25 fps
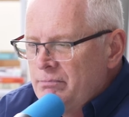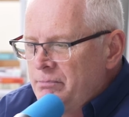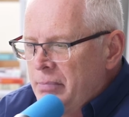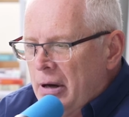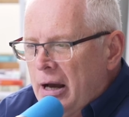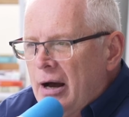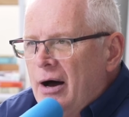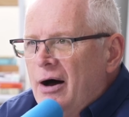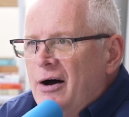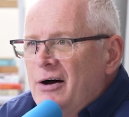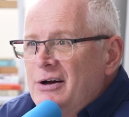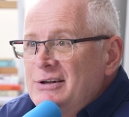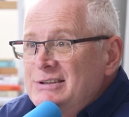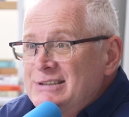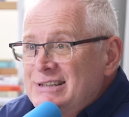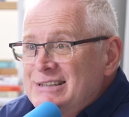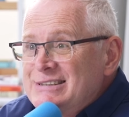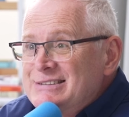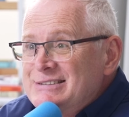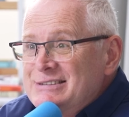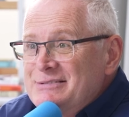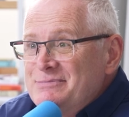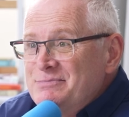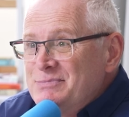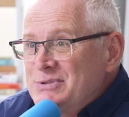
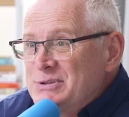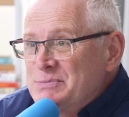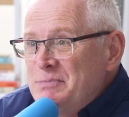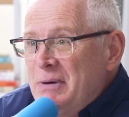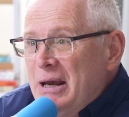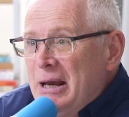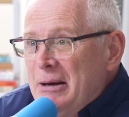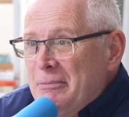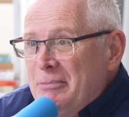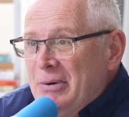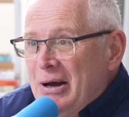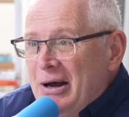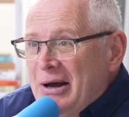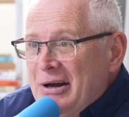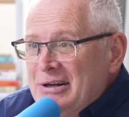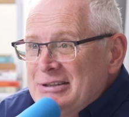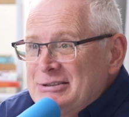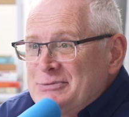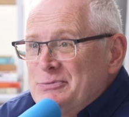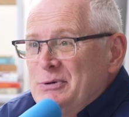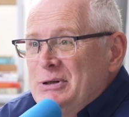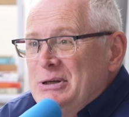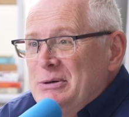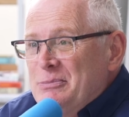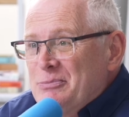parts, spare
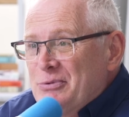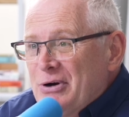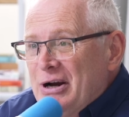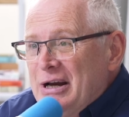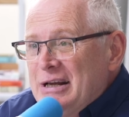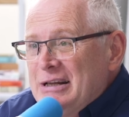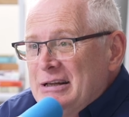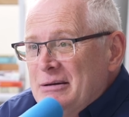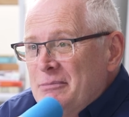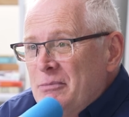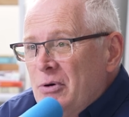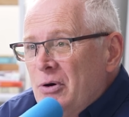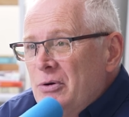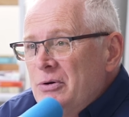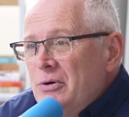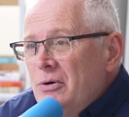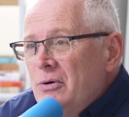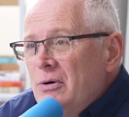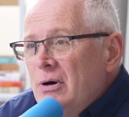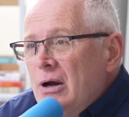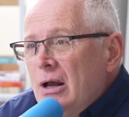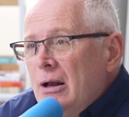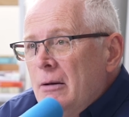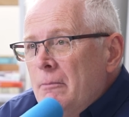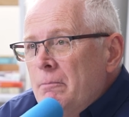parts when you break the
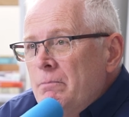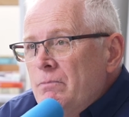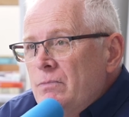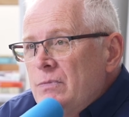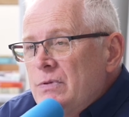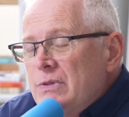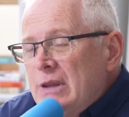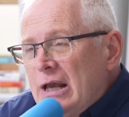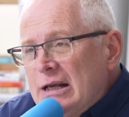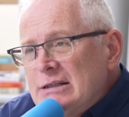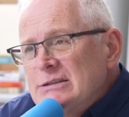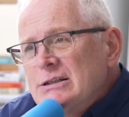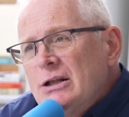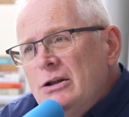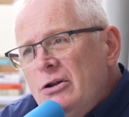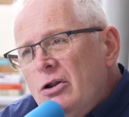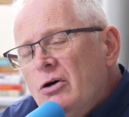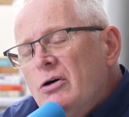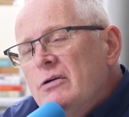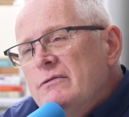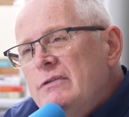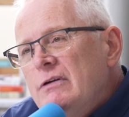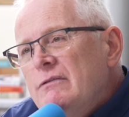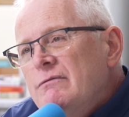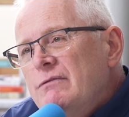model. That's a lot
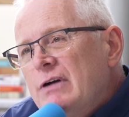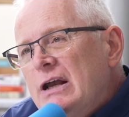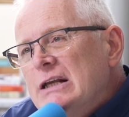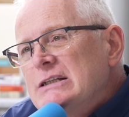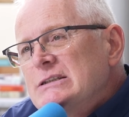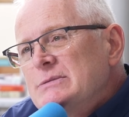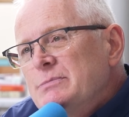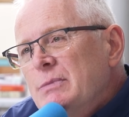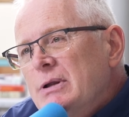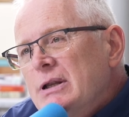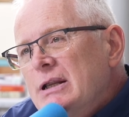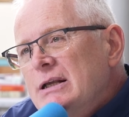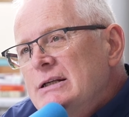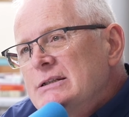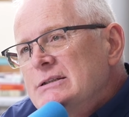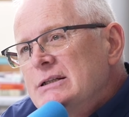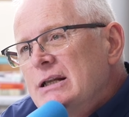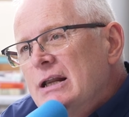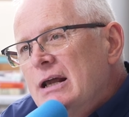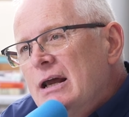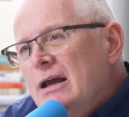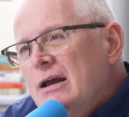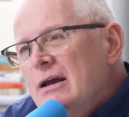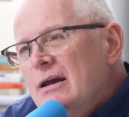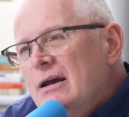of investment, isn't
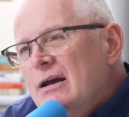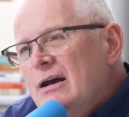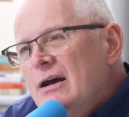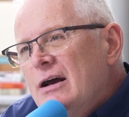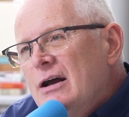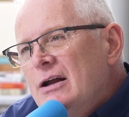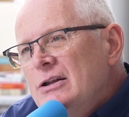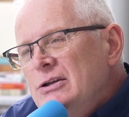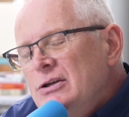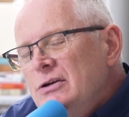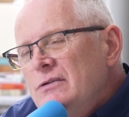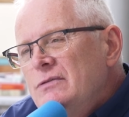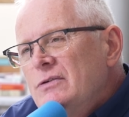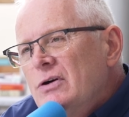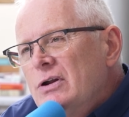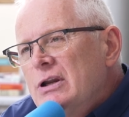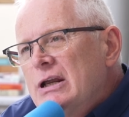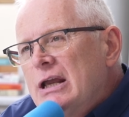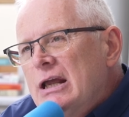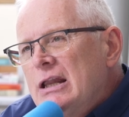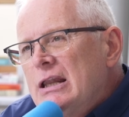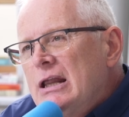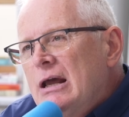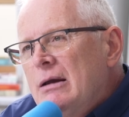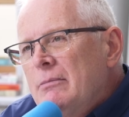it? And you've got to
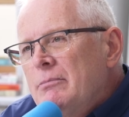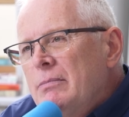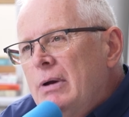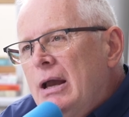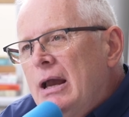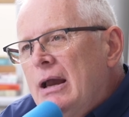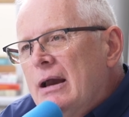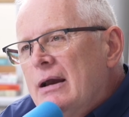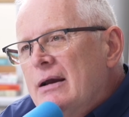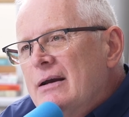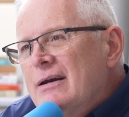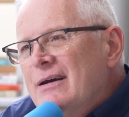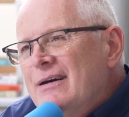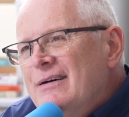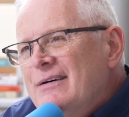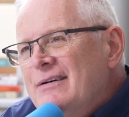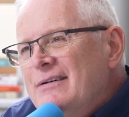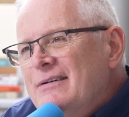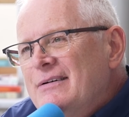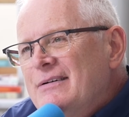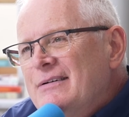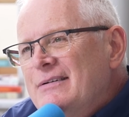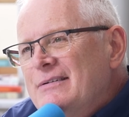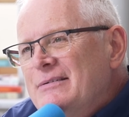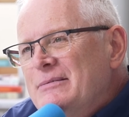get that back.
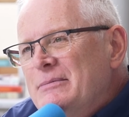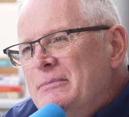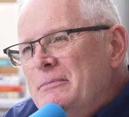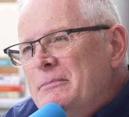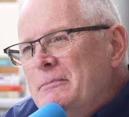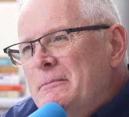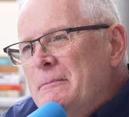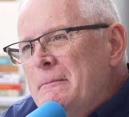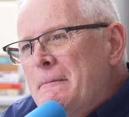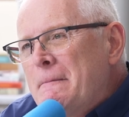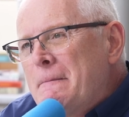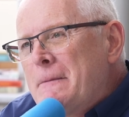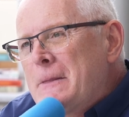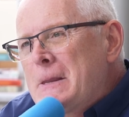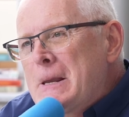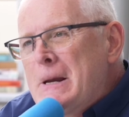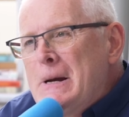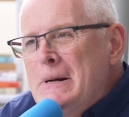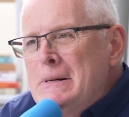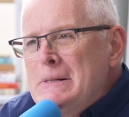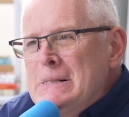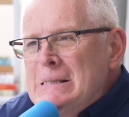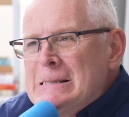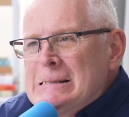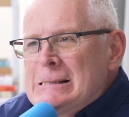Yeah.
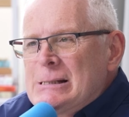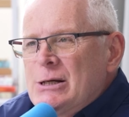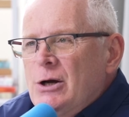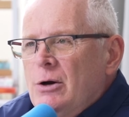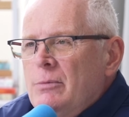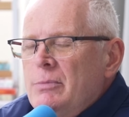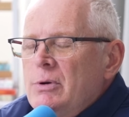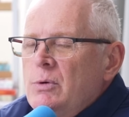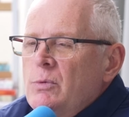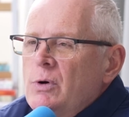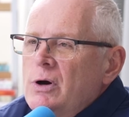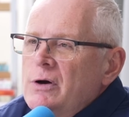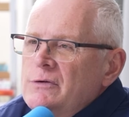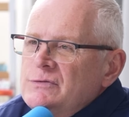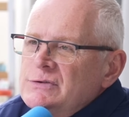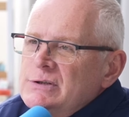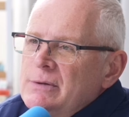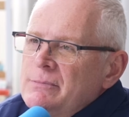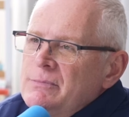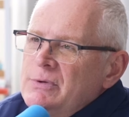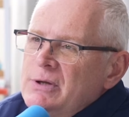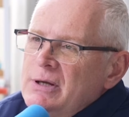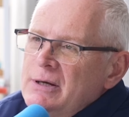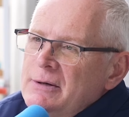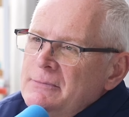So it's got to be worth
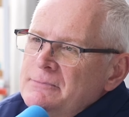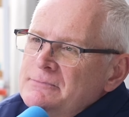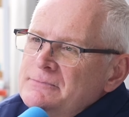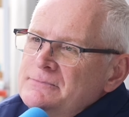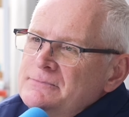something.